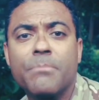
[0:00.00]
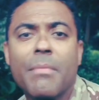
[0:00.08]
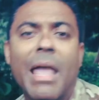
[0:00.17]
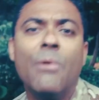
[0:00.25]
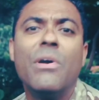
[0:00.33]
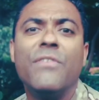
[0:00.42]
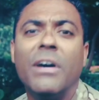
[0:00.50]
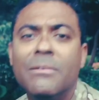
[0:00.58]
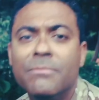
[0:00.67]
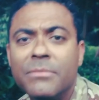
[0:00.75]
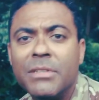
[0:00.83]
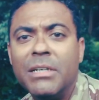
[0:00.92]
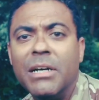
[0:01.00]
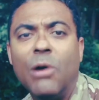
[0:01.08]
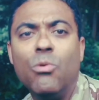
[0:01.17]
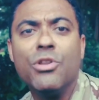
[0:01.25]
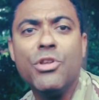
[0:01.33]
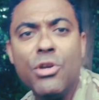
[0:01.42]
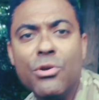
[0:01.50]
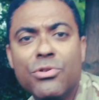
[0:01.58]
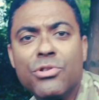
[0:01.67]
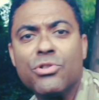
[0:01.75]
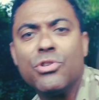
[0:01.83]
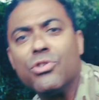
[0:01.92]
However, I want you
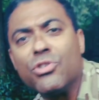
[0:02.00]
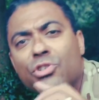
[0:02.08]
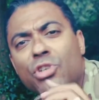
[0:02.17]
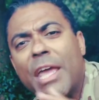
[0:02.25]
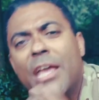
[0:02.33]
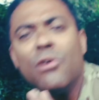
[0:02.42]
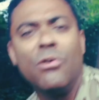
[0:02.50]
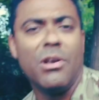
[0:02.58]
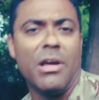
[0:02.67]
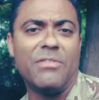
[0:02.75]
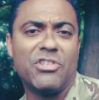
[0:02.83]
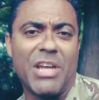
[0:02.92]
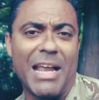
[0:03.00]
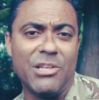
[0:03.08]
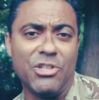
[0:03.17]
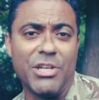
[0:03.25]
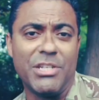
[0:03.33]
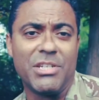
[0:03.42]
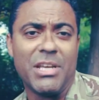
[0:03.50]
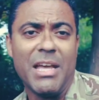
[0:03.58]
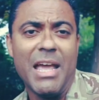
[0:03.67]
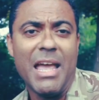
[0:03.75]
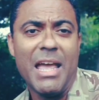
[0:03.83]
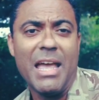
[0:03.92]
to take on life's challenges
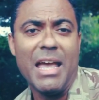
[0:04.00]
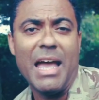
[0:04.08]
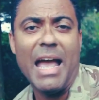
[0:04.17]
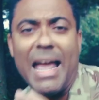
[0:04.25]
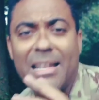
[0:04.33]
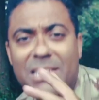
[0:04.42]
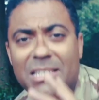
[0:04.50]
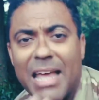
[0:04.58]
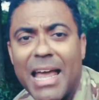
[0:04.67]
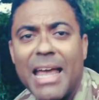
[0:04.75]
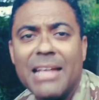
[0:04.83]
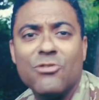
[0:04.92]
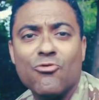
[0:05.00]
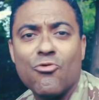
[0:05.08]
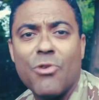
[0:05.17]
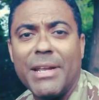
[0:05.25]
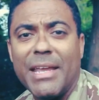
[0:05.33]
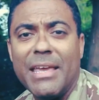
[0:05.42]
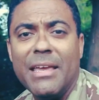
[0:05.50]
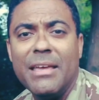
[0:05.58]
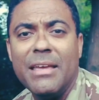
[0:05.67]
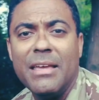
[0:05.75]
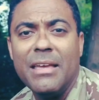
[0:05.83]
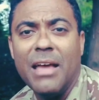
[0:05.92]
and stand ready.
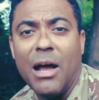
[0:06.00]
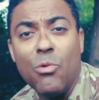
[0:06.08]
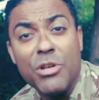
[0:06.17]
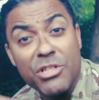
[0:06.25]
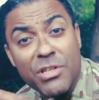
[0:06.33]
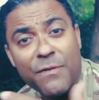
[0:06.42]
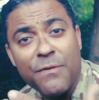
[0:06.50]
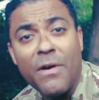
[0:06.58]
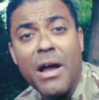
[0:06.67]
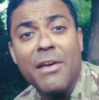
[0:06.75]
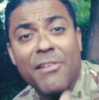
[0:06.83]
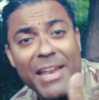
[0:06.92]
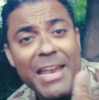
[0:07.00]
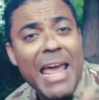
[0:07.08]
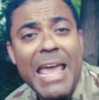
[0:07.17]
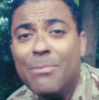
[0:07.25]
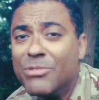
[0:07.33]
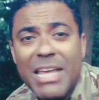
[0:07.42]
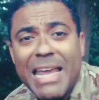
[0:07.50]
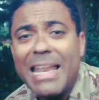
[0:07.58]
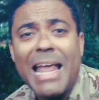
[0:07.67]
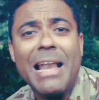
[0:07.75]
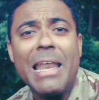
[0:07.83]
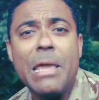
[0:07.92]
I want you to fire and then aim. Take
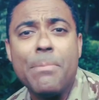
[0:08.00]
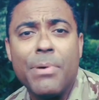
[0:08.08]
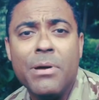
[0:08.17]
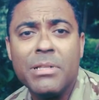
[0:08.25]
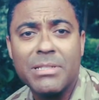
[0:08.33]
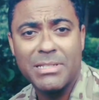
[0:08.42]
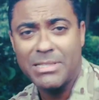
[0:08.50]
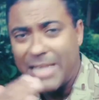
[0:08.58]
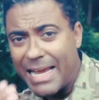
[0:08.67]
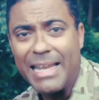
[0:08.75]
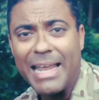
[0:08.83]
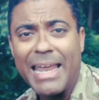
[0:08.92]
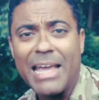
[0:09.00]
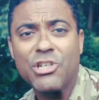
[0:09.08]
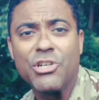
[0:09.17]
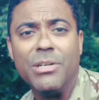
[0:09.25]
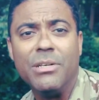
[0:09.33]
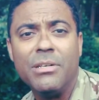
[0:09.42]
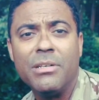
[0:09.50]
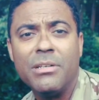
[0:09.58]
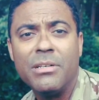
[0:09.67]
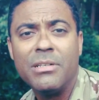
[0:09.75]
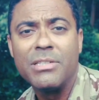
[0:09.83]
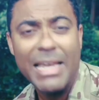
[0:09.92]
that leap. Take that action.
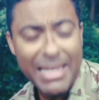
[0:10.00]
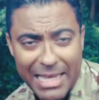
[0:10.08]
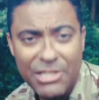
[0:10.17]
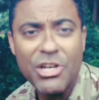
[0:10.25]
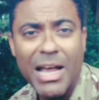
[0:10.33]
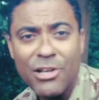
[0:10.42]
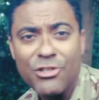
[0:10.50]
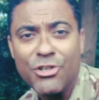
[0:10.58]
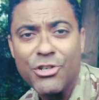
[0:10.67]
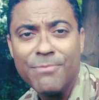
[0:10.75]
Take that challenge.